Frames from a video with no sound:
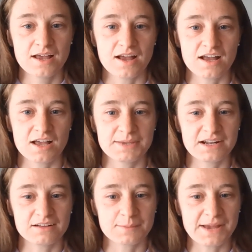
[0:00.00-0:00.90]
and
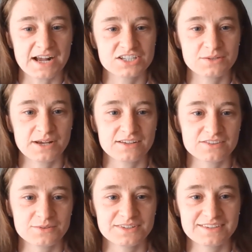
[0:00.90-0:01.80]
I'll get back to you as
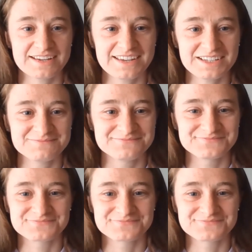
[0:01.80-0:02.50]
soon as I can.